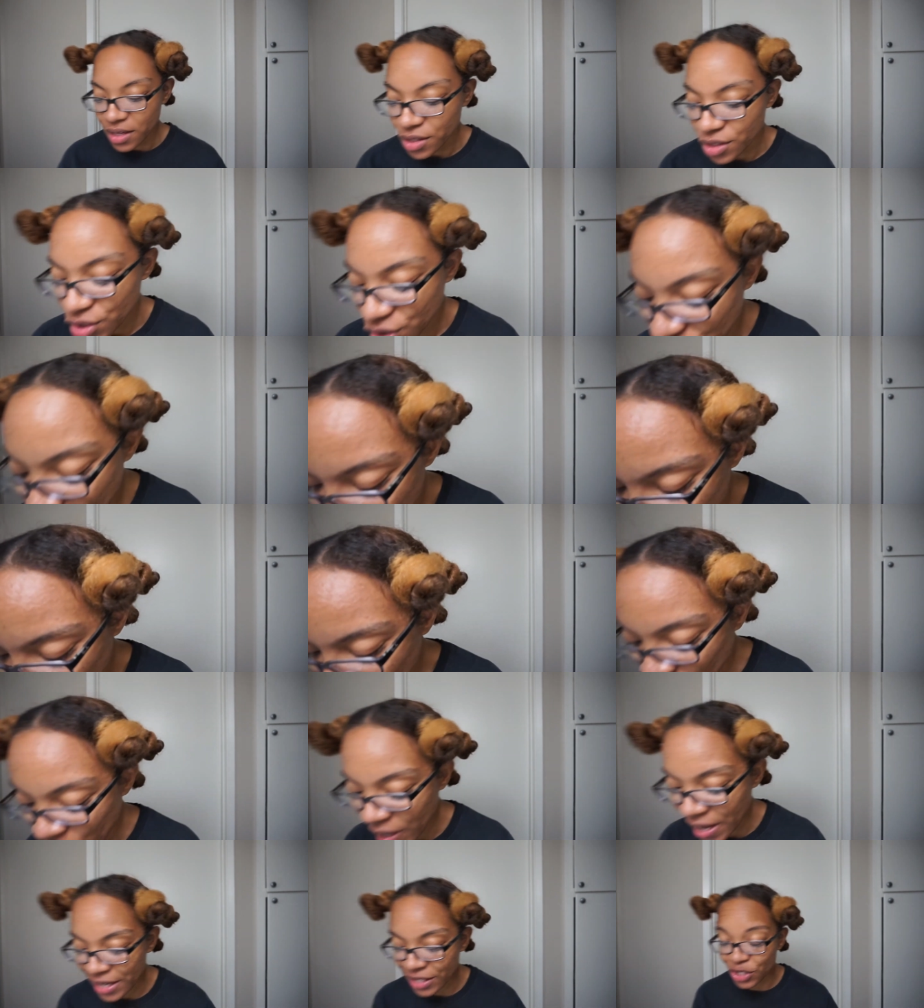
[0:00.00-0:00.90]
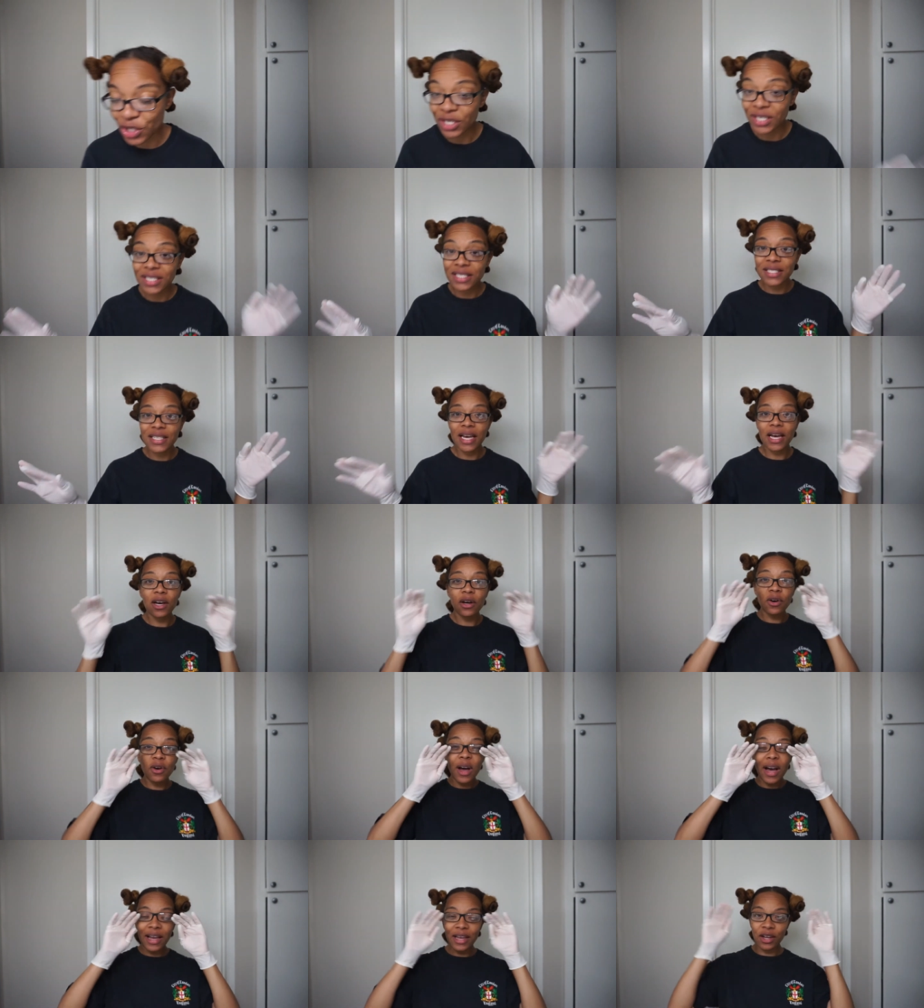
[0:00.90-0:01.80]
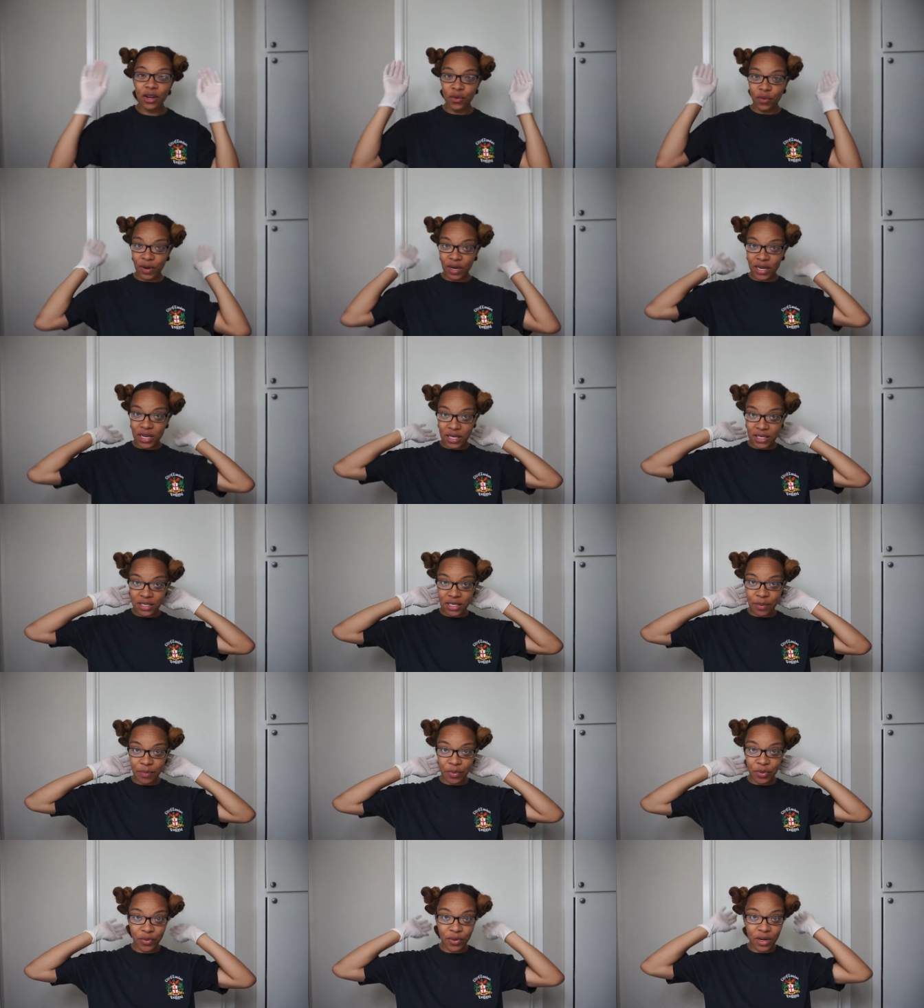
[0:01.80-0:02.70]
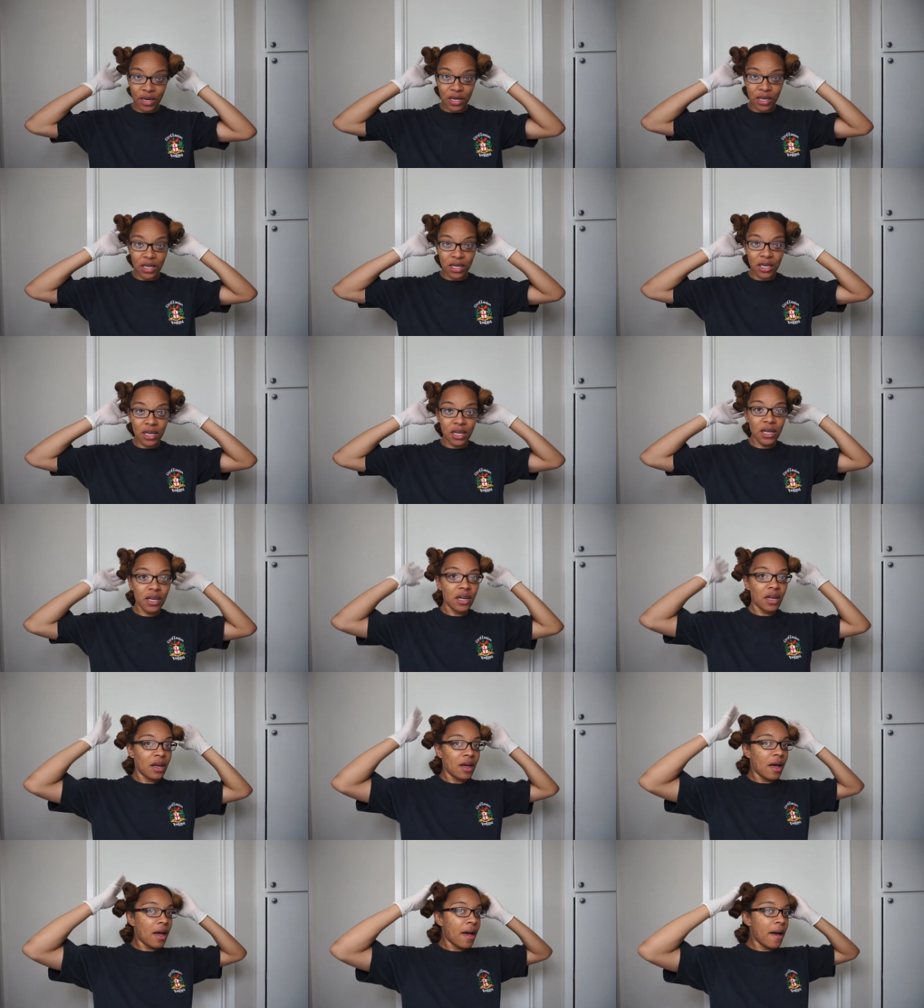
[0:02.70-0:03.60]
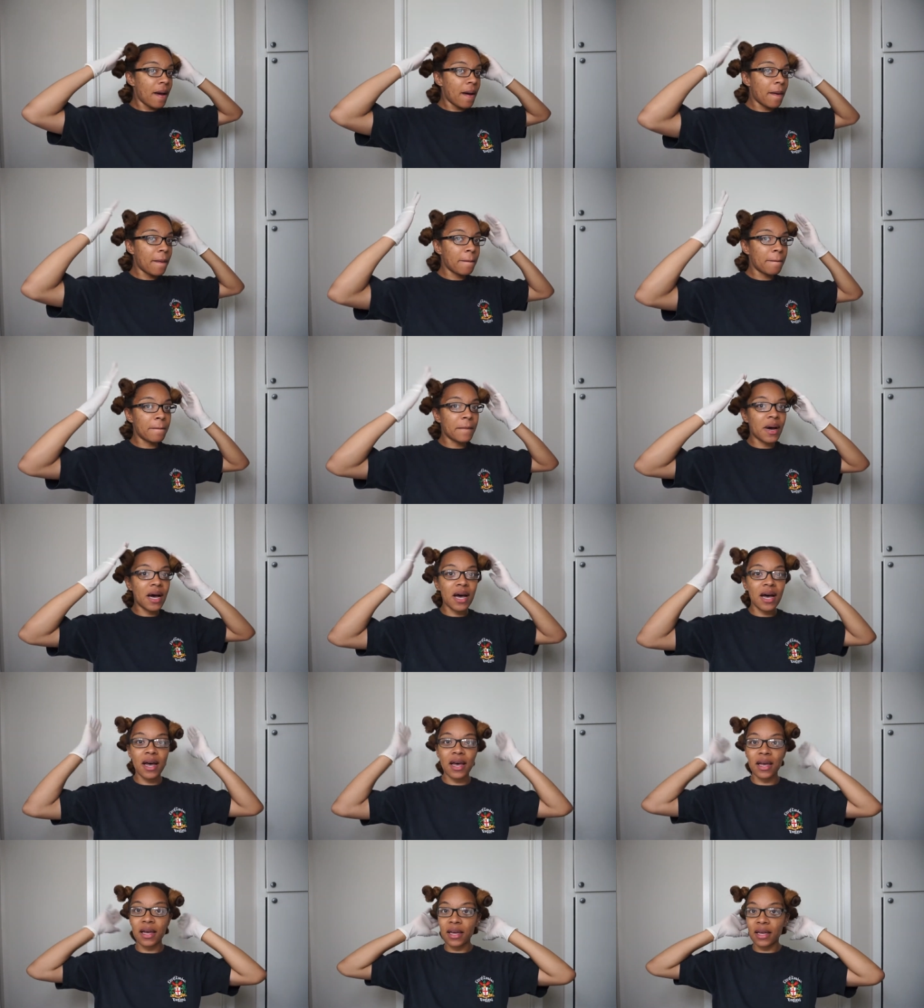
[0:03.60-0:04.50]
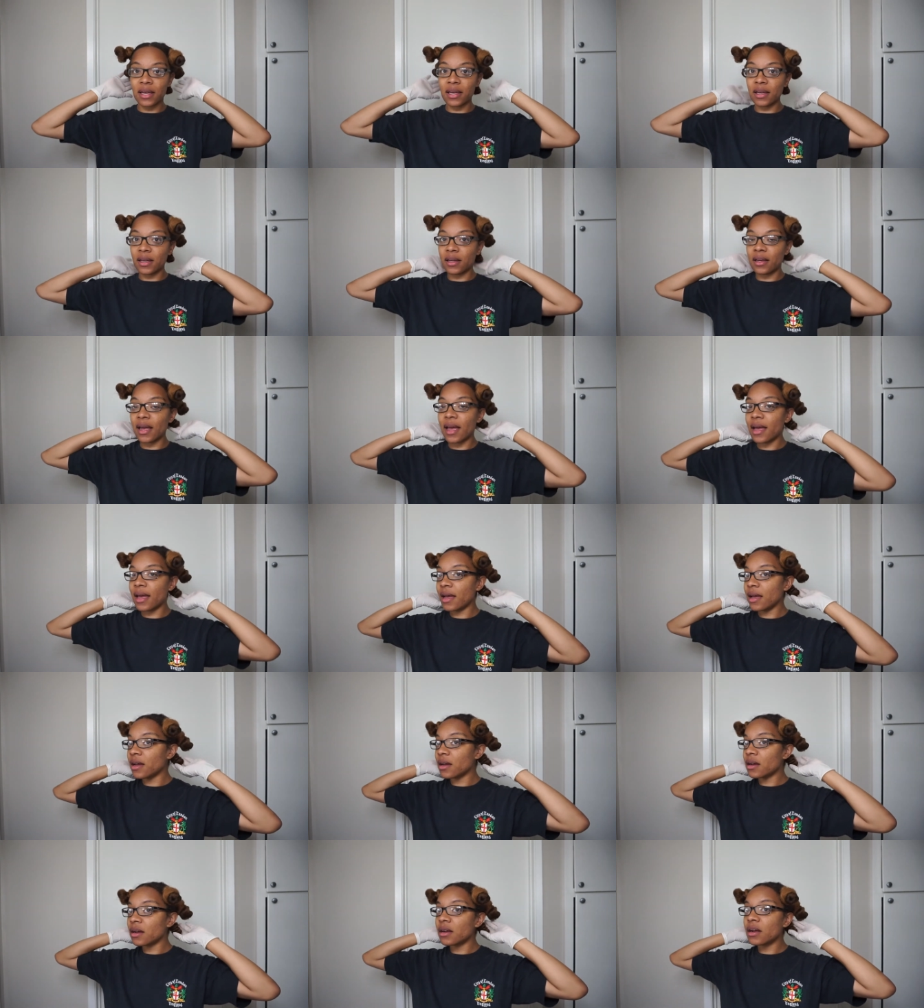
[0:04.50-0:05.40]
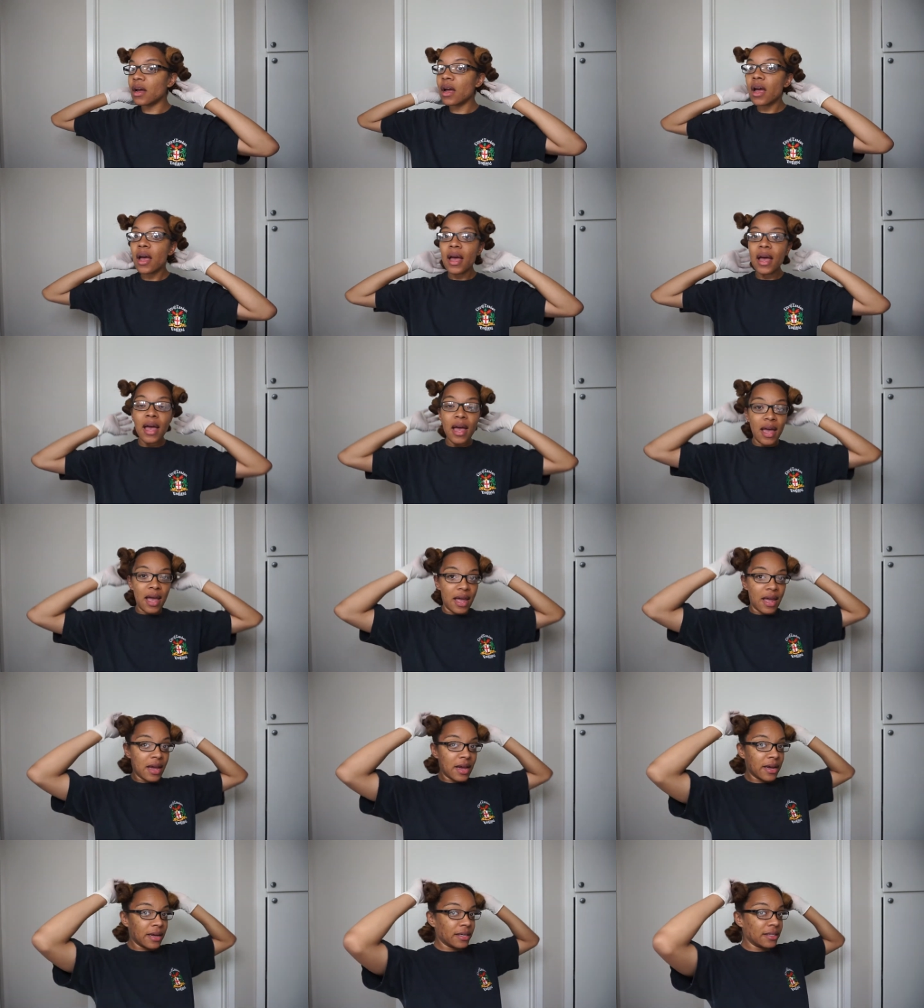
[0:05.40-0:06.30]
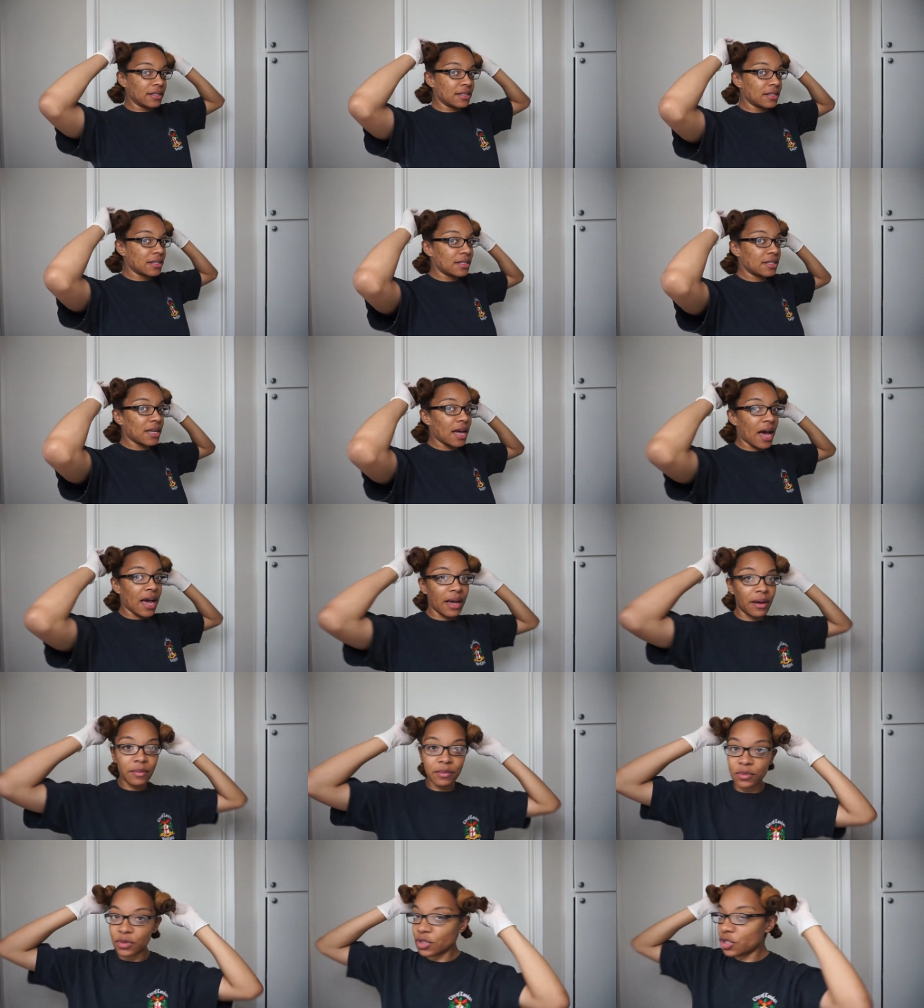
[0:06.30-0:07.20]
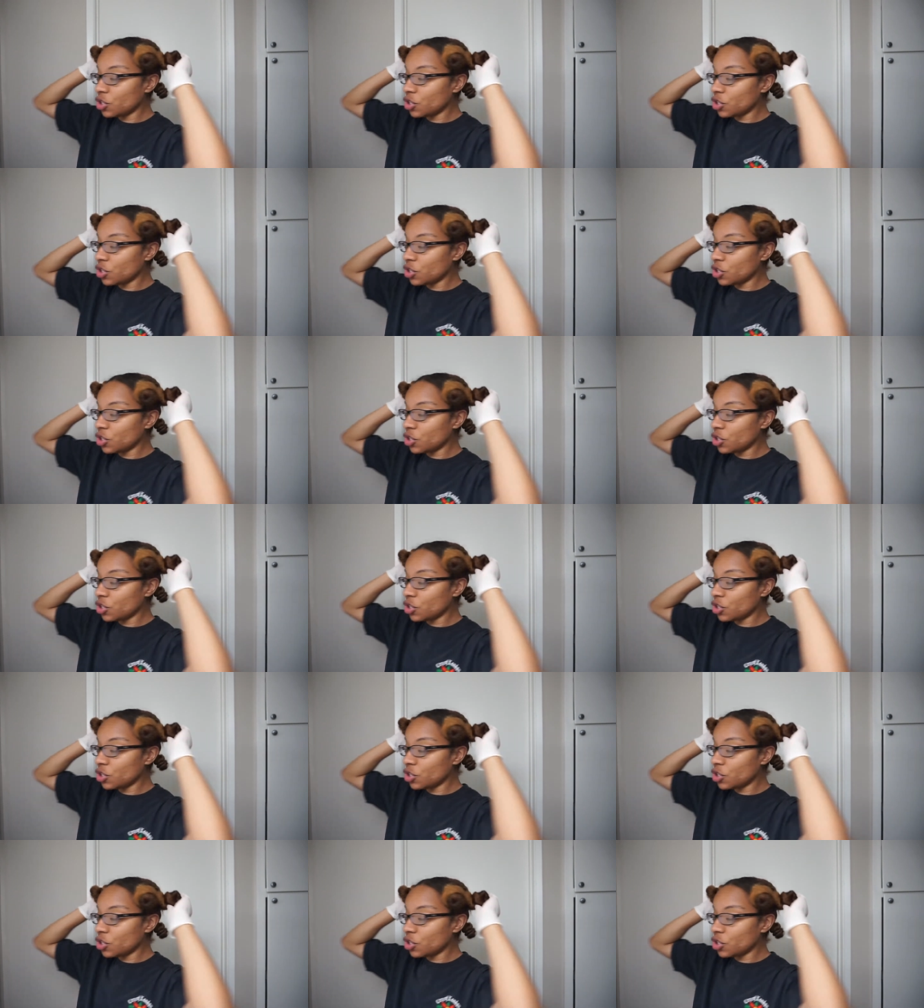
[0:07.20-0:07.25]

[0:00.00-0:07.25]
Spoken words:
So as you could tell, I already separated my hair, and I am